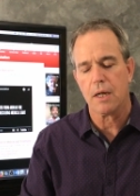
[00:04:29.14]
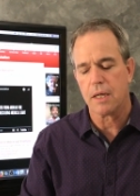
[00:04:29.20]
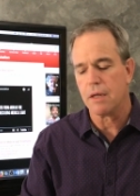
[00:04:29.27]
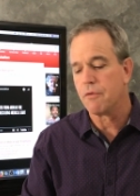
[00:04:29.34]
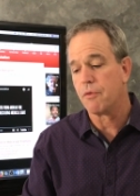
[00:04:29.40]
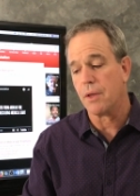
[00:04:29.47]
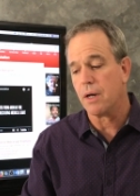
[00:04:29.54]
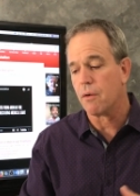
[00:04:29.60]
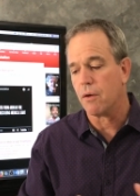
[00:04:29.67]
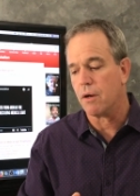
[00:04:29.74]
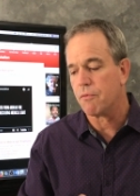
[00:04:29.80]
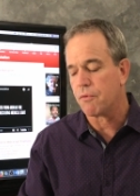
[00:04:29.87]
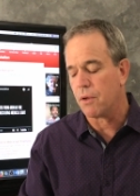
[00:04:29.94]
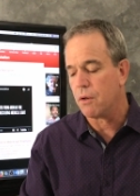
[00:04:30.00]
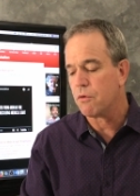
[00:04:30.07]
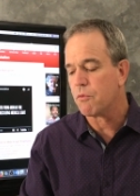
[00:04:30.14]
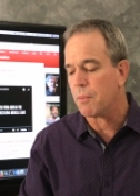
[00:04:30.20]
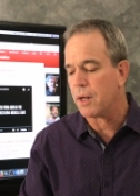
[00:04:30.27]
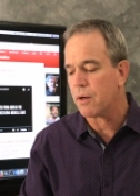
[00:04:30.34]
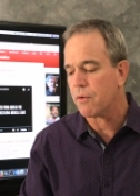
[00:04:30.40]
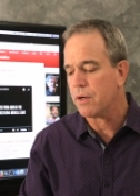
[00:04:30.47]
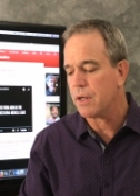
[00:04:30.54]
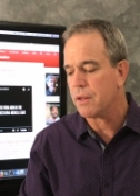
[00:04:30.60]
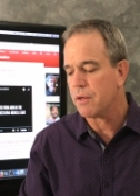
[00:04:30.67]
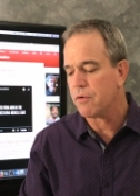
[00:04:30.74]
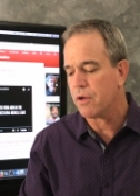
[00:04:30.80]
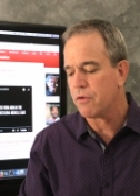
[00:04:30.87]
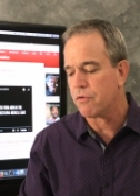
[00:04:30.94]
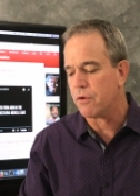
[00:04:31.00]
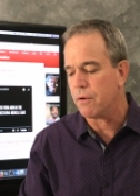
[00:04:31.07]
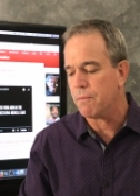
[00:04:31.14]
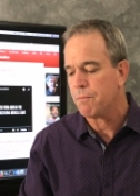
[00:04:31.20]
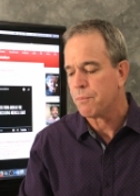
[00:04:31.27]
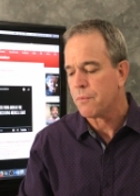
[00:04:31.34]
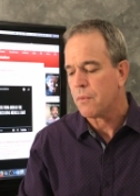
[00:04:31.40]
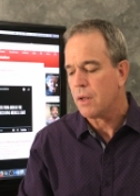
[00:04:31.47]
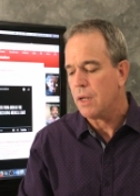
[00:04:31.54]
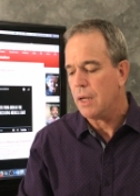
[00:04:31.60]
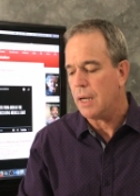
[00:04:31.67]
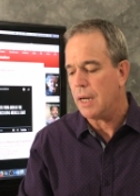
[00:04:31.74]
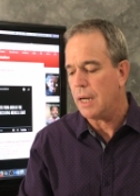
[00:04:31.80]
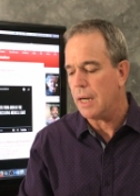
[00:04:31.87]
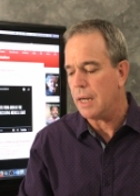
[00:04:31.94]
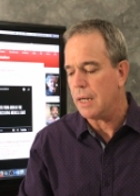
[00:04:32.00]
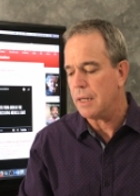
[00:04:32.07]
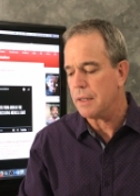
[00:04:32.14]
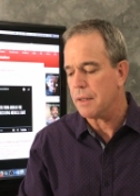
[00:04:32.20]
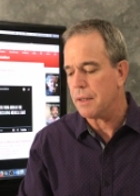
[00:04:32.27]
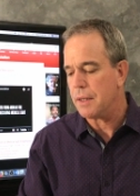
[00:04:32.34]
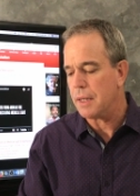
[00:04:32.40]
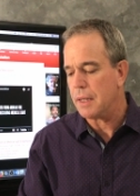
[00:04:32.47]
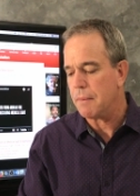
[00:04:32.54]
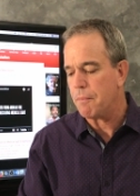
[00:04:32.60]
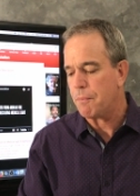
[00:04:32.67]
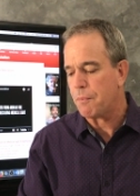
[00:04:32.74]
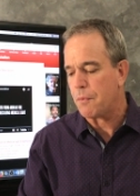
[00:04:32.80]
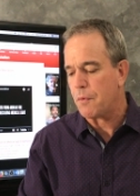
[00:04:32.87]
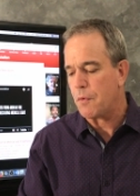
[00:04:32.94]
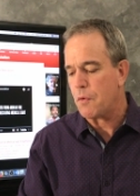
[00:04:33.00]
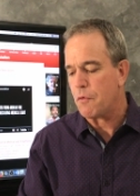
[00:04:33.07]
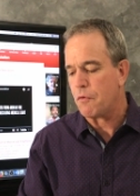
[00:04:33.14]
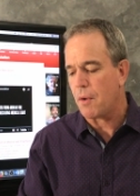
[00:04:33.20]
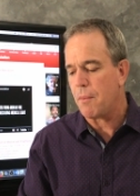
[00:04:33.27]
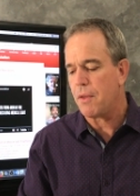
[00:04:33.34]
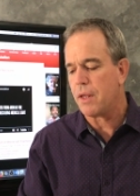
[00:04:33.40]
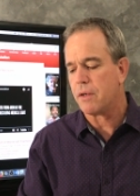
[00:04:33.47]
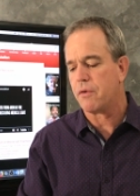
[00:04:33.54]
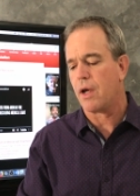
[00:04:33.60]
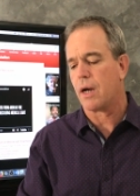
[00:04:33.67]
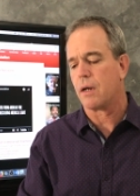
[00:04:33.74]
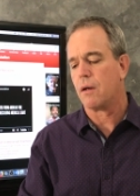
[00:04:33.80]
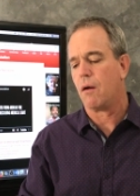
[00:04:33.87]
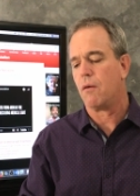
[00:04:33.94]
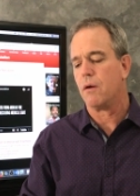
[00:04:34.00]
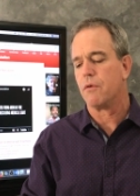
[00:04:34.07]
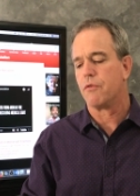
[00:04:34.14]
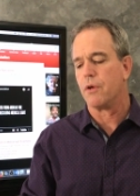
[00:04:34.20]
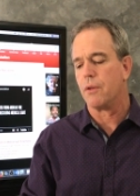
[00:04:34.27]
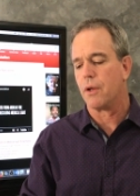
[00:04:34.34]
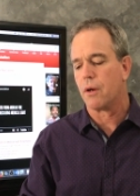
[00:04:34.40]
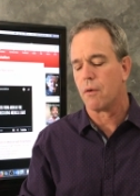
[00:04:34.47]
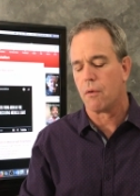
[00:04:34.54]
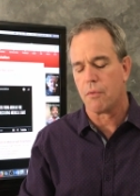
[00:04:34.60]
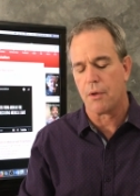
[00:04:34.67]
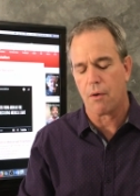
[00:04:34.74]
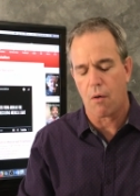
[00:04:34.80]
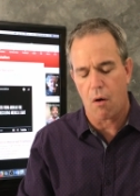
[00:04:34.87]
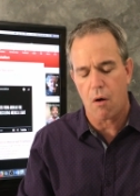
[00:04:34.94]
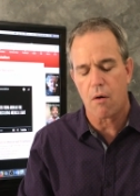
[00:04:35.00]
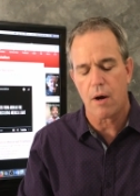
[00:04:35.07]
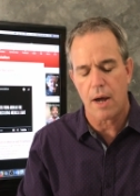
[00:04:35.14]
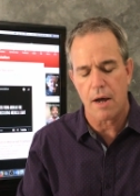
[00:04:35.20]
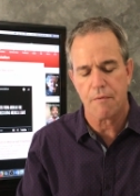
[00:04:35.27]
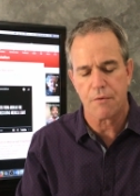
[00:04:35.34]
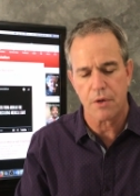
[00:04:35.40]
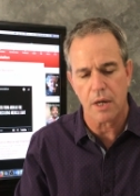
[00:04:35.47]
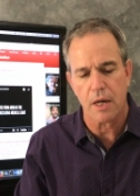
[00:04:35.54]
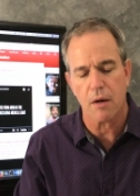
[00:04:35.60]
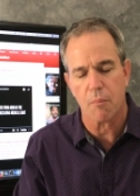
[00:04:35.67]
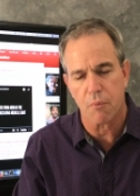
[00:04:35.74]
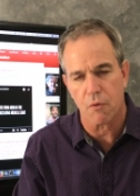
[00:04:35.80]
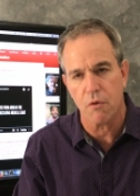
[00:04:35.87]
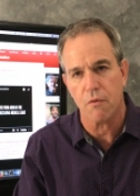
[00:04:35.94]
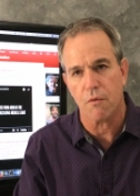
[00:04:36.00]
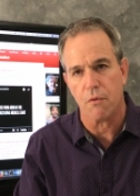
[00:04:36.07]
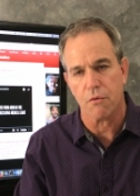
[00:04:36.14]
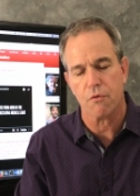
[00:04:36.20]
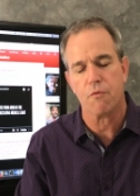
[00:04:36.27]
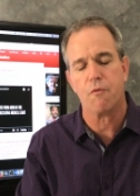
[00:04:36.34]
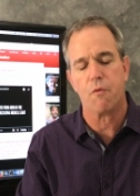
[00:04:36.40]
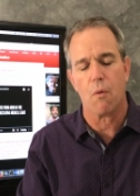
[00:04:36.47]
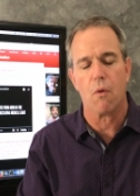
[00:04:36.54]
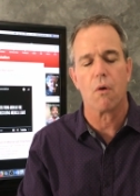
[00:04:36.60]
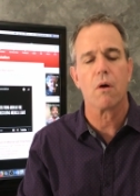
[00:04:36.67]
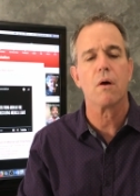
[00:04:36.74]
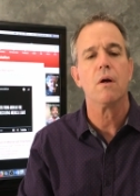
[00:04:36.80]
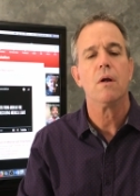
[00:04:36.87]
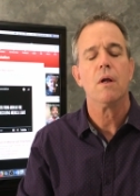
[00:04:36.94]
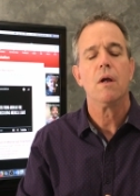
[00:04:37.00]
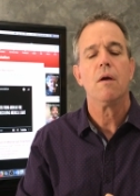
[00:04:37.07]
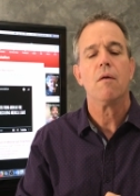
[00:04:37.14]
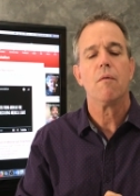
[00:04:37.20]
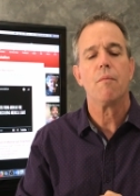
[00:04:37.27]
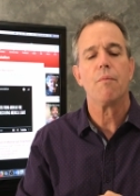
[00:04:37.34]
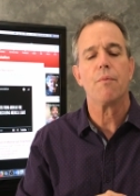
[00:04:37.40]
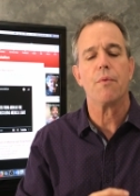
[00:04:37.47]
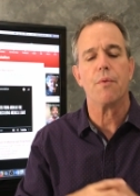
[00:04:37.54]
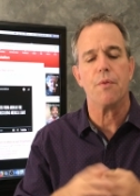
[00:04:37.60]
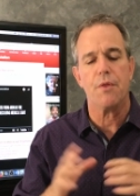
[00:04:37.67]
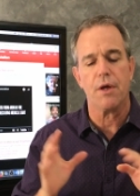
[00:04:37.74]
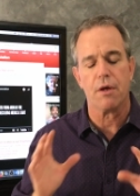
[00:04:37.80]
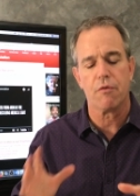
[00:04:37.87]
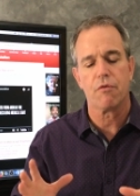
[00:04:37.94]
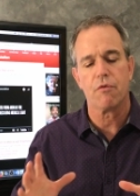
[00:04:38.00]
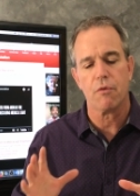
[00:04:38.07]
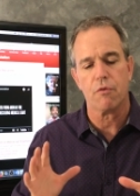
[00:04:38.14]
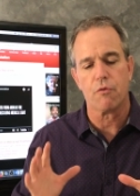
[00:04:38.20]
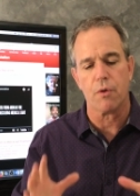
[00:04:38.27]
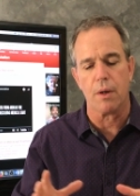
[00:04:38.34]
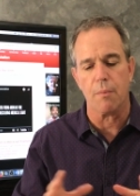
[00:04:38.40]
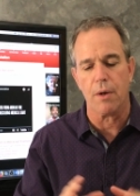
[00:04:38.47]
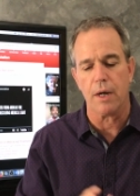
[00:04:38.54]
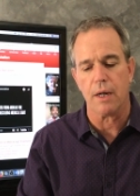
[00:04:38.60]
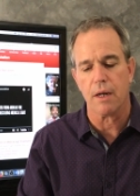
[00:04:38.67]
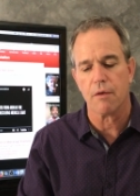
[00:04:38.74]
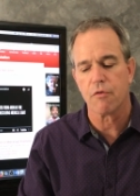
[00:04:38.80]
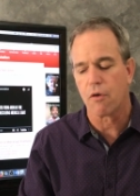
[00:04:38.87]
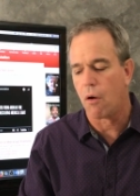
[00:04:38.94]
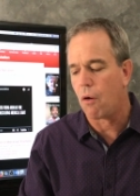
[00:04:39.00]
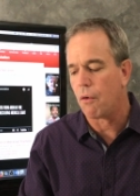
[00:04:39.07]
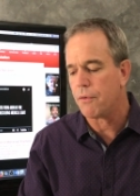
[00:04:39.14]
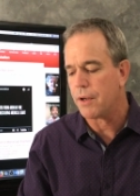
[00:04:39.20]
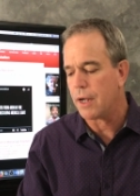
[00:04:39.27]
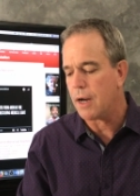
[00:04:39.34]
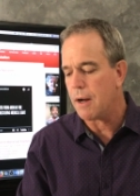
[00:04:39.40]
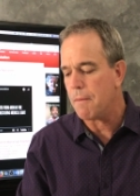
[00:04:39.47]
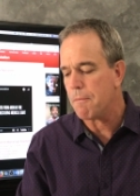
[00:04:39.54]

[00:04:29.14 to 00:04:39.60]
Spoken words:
gets thinner, and it flows better into the tissue. And some of the technology, there are FDA approvals for this treatment, and it's called